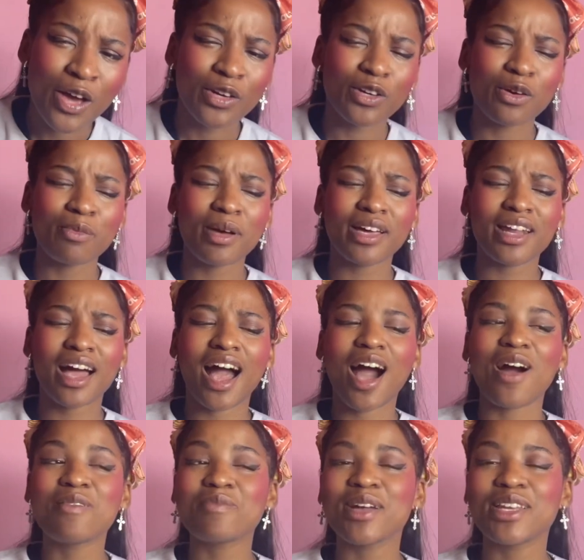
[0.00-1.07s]
no matter
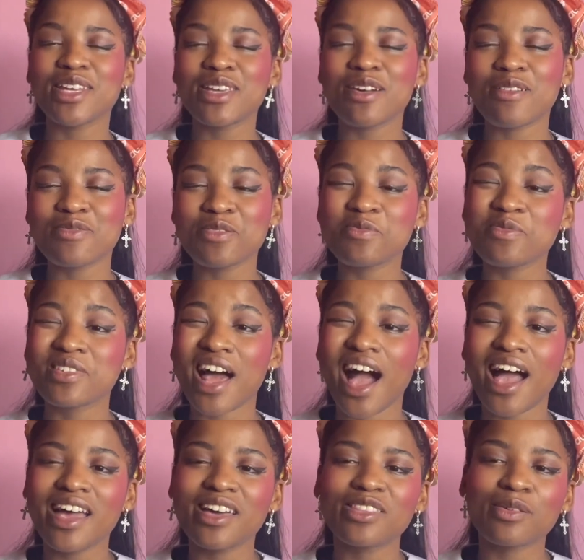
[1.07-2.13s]
how many of you
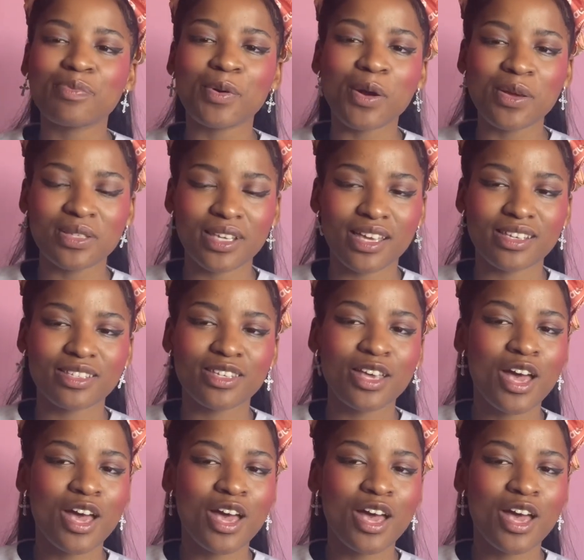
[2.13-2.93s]
die in the process,